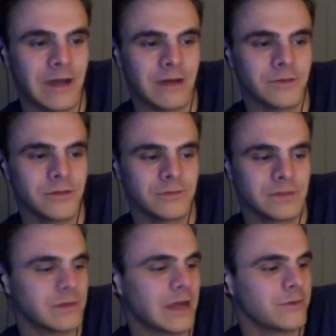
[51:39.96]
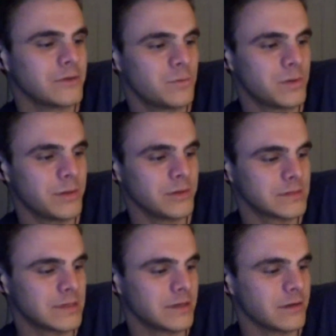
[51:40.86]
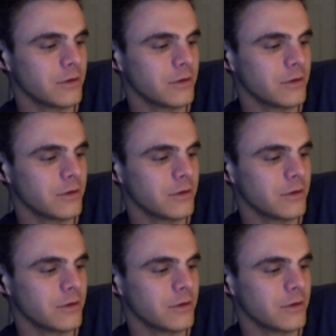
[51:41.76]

How would you propose getting,